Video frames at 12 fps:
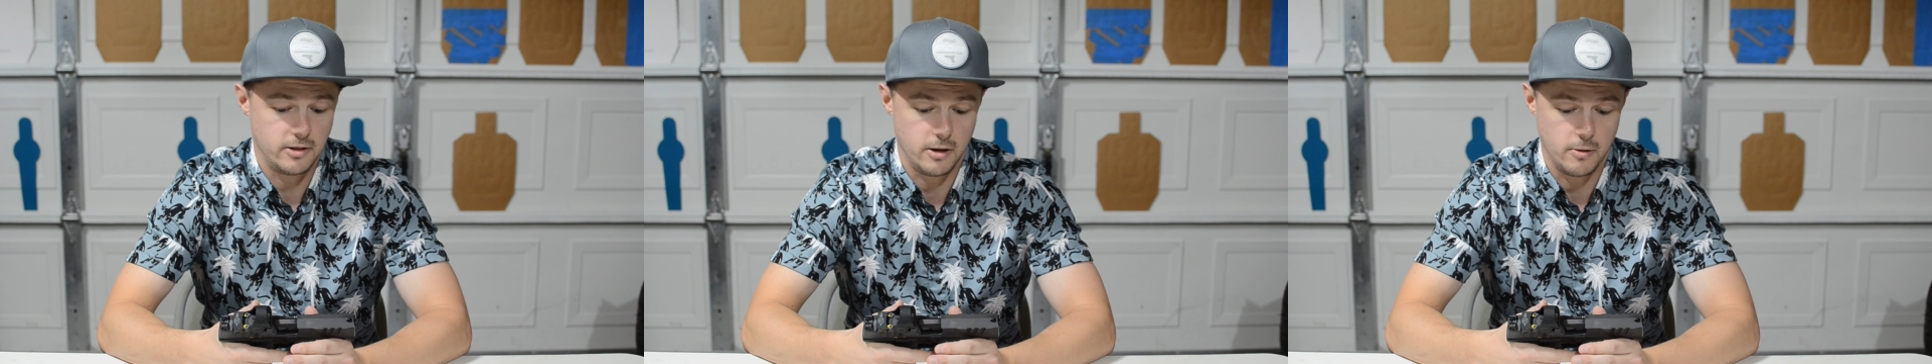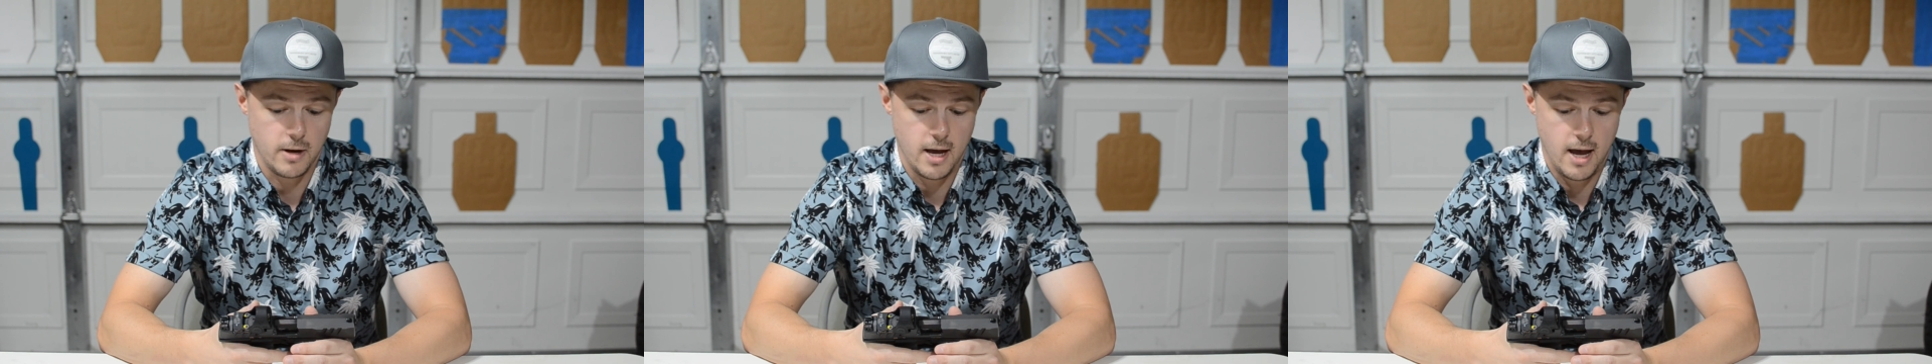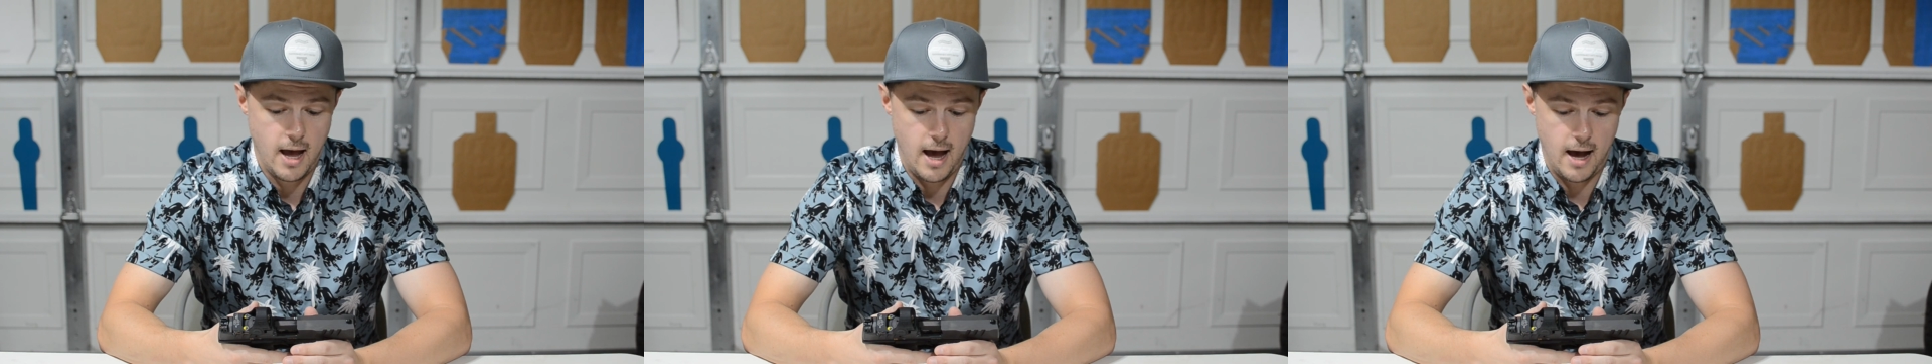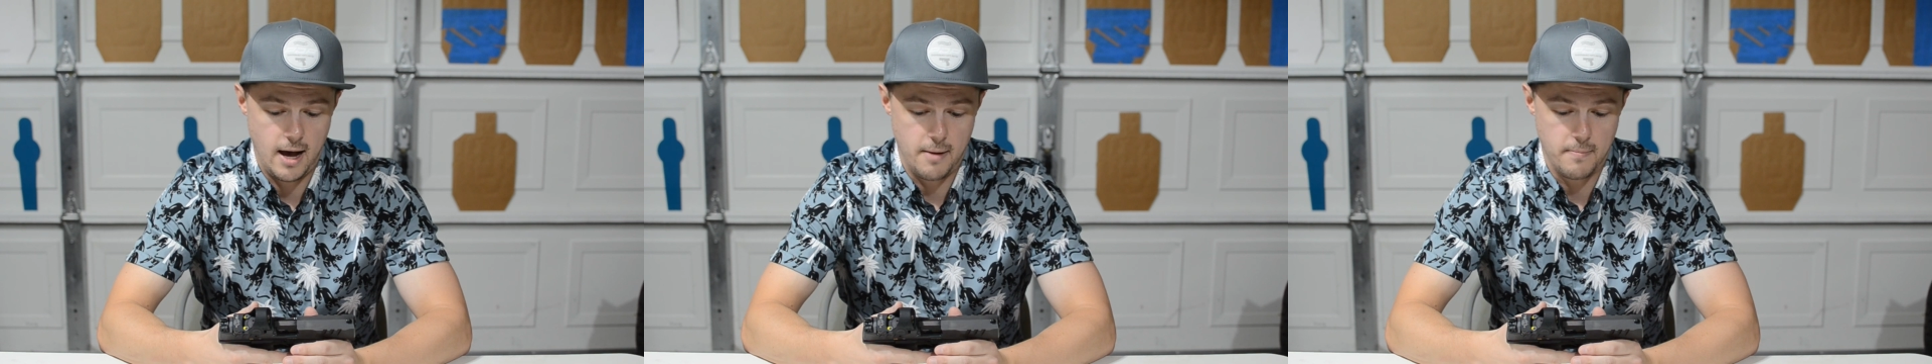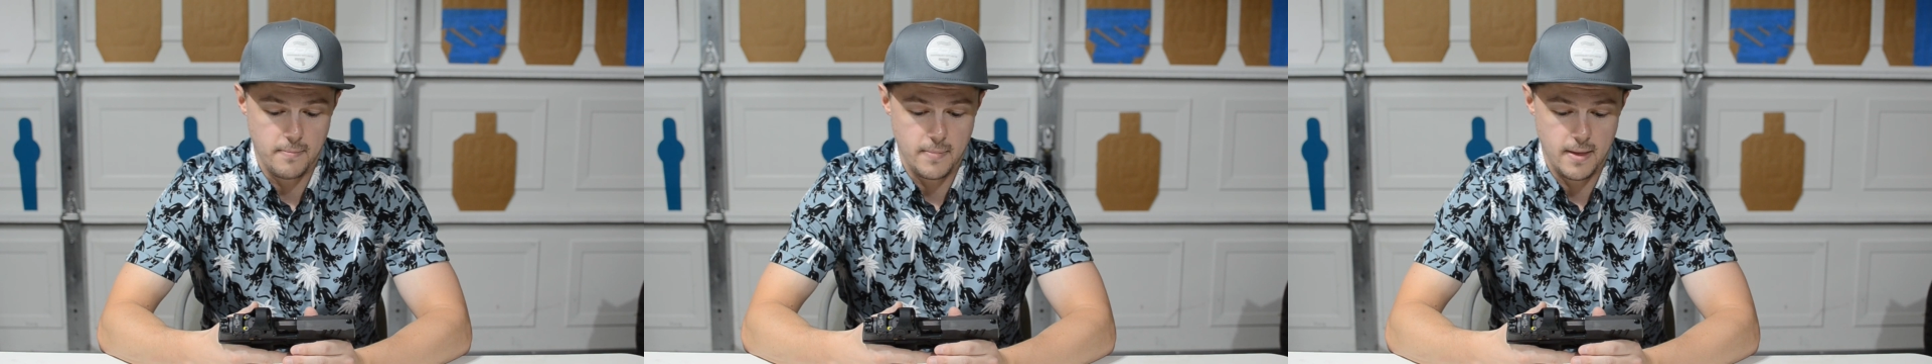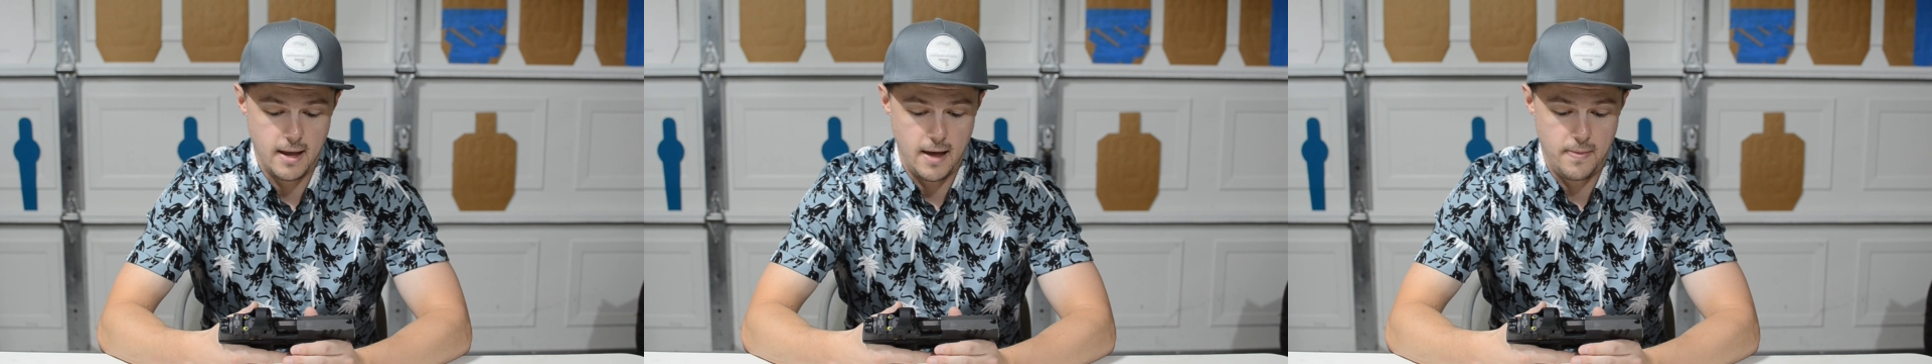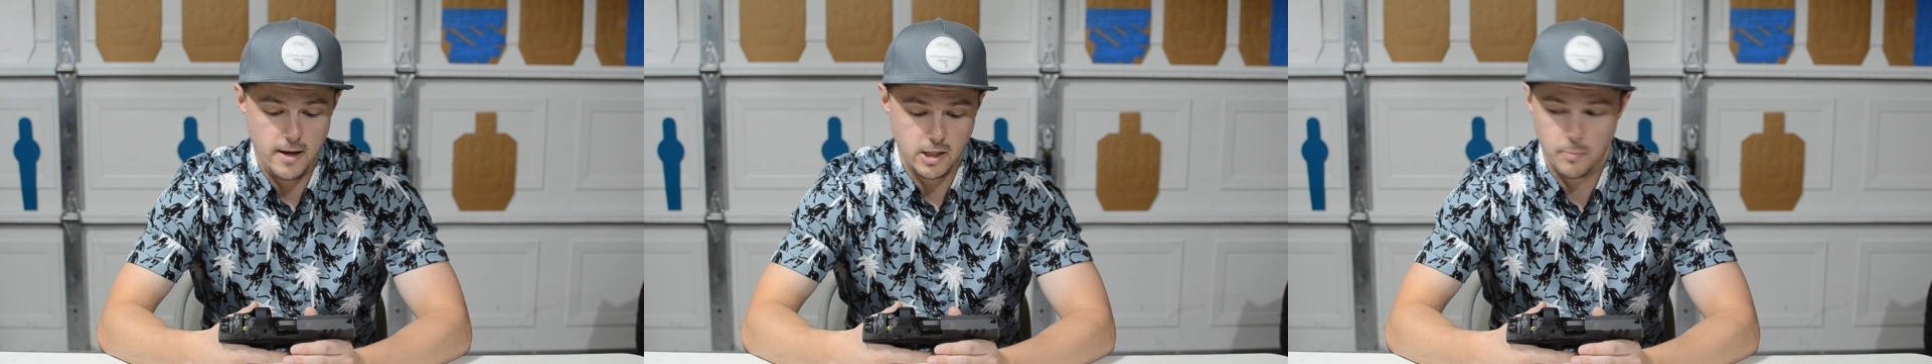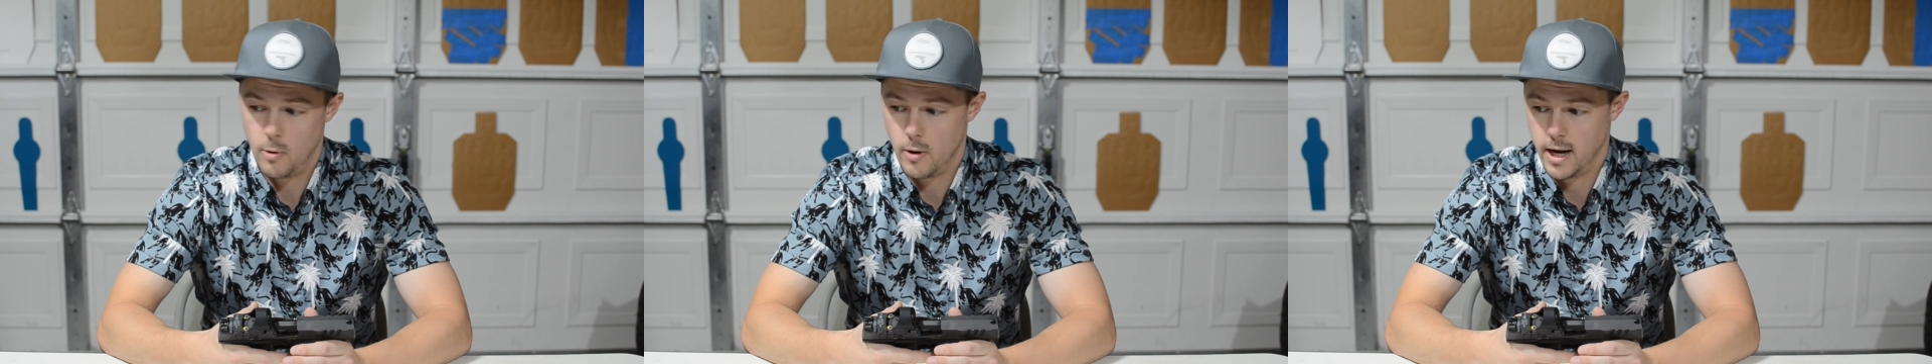So at
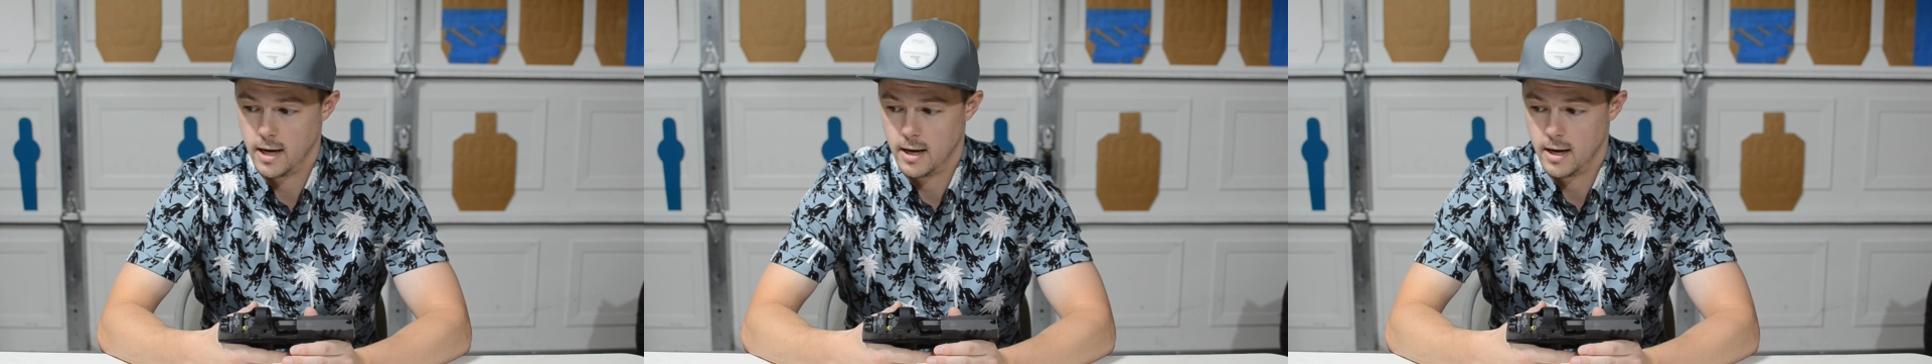this point,